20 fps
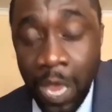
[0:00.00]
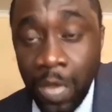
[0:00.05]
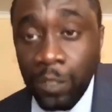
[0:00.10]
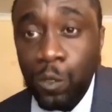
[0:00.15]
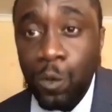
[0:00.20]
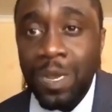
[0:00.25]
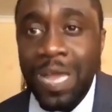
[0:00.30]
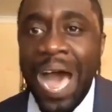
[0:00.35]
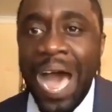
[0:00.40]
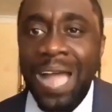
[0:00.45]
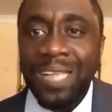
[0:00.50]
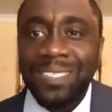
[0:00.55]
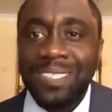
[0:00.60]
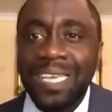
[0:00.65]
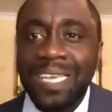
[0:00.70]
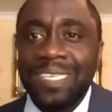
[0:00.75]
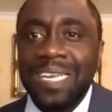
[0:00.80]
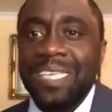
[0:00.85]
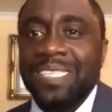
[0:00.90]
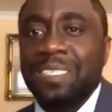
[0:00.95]
So God
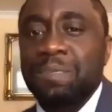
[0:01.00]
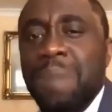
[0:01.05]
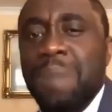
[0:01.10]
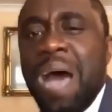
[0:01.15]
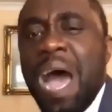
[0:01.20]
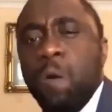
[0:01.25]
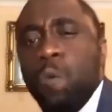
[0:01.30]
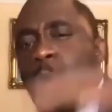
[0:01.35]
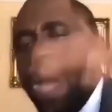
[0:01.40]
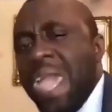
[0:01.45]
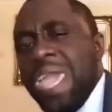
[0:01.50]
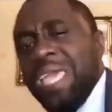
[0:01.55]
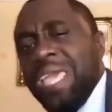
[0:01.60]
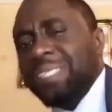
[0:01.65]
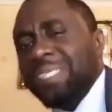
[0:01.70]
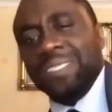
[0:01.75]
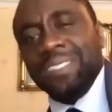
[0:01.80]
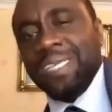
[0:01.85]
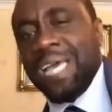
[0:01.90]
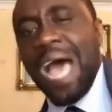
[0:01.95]
says, listen, my
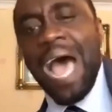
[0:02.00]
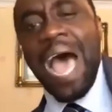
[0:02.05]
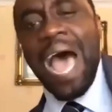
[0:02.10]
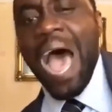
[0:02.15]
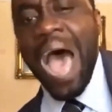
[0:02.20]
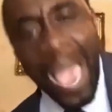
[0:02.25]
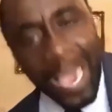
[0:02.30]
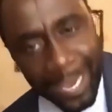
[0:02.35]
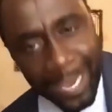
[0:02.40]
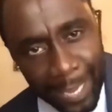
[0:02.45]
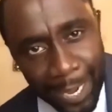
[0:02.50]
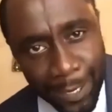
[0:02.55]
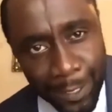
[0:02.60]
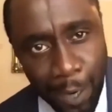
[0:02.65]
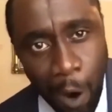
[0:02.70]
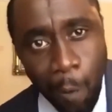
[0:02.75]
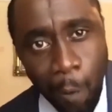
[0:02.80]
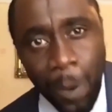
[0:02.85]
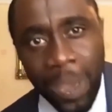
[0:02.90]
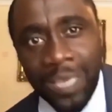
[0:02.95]
ways are higher than
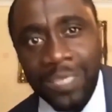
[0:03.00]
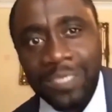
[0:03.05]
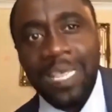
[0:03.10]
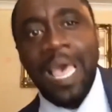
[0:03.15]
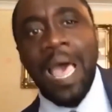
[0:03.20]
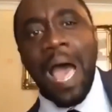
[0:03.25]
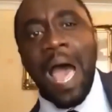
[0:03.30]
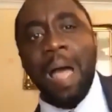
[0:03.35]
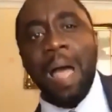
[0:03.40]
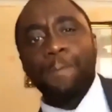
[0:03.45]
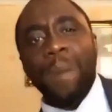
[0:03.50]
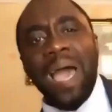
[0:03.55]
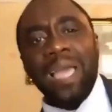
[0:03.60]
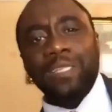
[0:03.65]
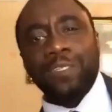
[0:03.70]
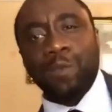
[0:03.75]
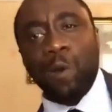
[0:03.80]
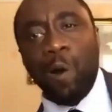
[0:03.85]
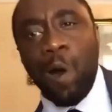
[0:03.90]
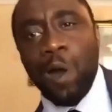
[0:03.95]
your ways, and my
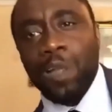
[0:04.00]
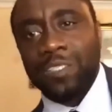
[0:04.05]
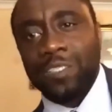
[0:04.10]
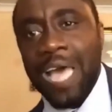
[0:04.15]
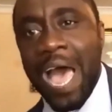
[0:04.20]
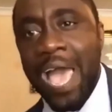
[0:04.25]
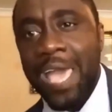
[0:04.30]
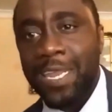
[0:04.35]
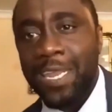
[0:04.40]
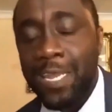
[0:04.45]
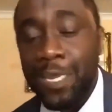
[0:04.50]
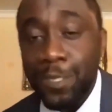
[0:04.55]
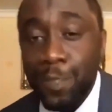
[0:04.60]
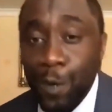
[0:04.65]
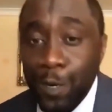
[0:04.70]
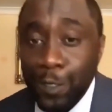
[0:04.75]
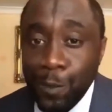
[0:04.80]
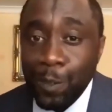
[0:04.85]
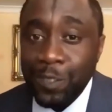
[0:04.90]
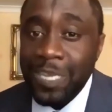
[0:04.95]
thoughts are higher than your
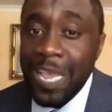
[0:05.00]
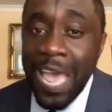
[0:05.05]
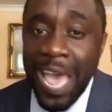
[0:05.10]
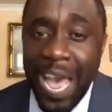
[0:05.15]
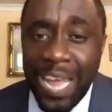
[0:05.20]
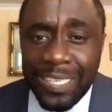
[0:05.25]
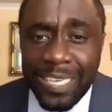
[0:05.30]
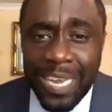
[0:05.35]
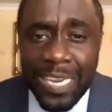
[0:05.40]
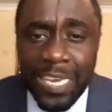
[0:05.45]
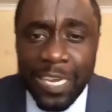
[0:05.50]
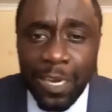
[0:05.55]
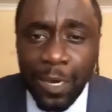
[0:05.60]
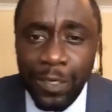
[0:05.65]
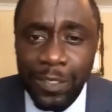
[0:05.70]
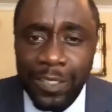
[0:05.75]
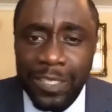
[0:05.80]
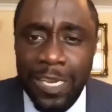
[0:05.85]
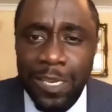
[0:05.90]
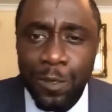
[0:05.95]
thoughts. And then He
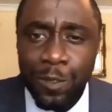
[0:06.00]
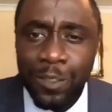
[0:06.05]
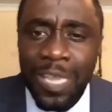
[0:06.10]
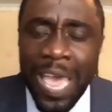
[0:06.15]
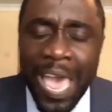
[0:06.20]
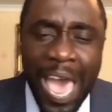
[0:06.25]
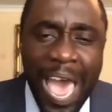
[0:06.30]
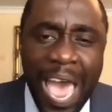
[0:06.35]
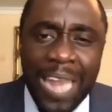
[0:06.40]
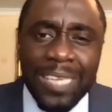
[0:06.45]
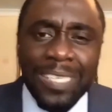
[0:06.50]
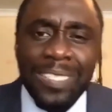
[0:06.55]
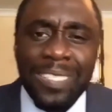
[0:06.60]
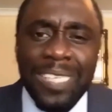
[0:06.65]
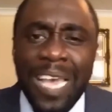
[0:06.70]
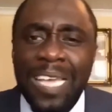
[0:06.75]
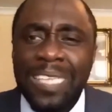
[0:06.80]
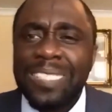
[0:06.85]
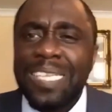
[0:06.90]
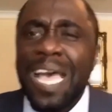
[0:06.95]
continues, and He
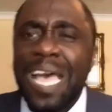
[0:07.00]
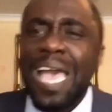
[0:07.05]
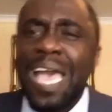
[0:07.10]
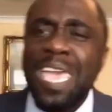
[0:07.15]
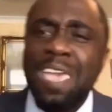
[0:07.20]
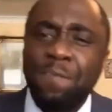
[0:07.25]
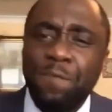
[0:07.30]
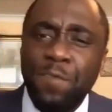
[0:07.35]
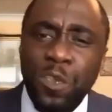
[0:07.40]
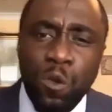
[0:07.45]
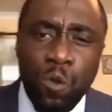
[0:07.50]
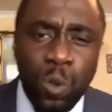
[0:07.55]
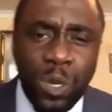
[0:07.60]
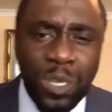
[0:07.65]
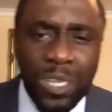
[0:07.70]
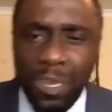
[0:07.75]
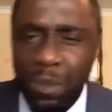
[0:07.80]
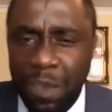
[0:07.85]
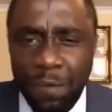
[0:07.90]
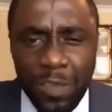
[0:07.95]
says,
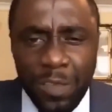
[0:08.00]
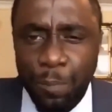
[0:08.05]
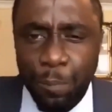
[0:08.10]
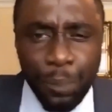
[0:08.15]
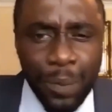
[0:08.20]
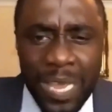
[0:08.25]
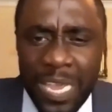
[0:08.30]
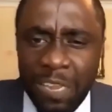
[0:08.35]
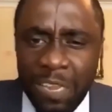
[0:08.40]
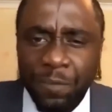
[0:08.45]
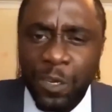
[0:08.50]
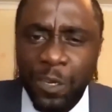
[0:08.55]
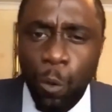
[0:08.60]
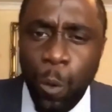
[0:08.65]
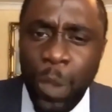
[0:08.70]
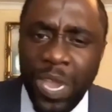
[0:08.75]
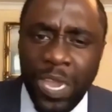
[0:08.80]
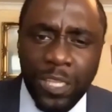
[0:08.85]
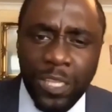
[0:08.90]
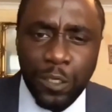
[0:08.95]
if He plead for the
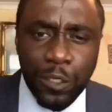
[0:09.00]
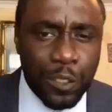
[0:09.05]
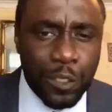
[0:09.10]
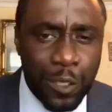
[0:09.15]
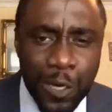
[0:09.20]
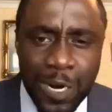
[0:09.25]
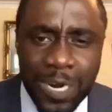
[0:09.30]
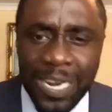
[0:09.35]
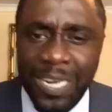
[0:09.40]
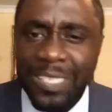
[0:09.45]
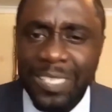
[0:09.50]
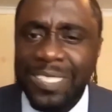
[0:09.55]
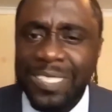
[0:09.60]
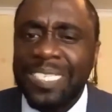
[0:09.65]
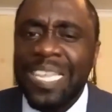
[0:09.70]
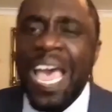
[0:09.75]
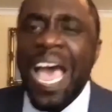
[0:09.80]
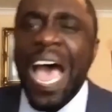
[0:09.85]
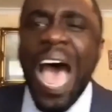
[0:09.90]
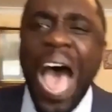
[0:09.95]
wicked to turn, and He
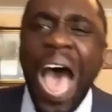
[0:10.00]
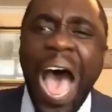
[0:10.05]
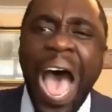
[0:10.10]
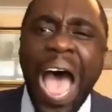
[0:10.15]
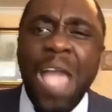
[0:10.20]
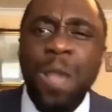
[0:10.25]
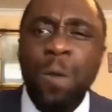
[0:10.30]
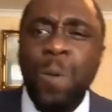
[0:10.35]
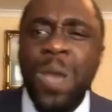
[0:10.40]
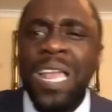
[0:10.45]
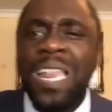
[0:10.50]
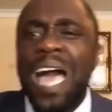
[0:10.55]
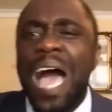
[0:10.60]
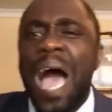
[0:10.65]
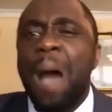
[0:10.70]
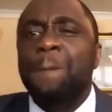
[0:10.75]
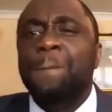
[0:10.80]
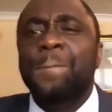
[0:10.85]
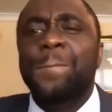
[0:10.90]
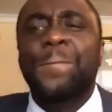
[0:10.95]
says, I will
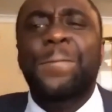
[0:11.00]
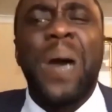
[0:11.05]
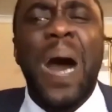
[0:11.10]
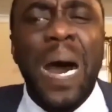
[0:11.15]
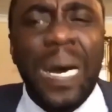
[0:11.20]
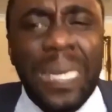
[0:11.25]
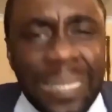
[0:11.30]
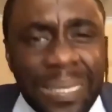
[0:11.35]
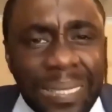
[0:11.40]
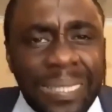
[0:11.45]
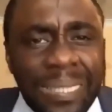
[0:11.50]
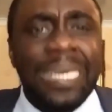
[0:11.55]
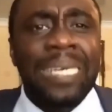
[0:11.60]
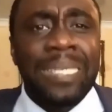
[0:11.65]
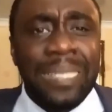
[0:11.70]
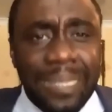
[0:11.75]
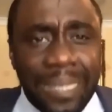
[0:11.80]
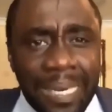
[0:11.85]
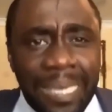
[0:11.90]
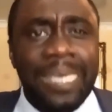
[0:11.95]

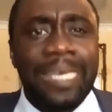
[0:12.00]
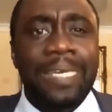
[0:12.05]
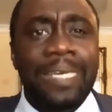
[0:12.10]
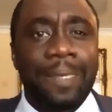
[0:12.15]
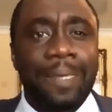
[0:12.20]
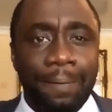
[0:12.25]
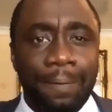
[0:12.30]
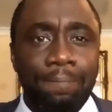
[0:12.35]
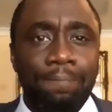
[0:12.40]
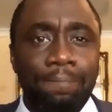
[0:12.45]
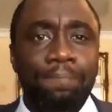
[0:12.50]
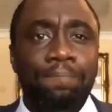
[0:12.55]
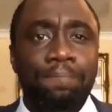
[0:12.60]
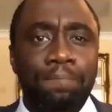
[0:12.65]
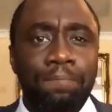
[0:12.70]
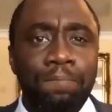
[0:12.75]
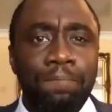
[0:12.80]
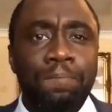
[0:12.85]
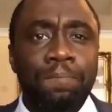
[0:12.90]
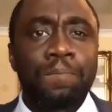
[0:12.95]
abundantly
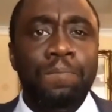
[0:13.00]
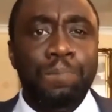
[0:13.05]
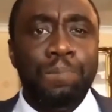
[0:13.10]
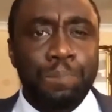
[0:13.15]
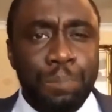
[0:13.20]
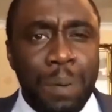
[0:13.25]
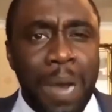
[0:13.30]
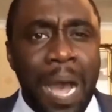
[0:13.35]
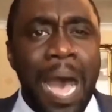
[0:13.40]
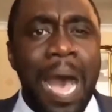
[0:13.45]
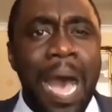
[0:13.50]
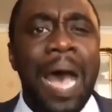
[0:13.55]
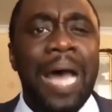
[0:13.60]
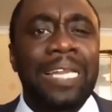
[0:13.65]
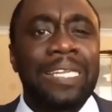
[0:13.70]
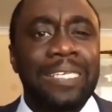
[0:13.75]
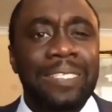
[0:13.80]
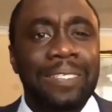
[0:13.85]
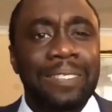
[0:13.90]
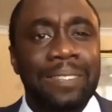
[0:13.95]

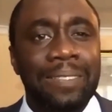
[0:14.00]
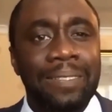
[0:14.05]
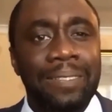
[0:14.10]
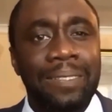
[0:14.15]
pardon.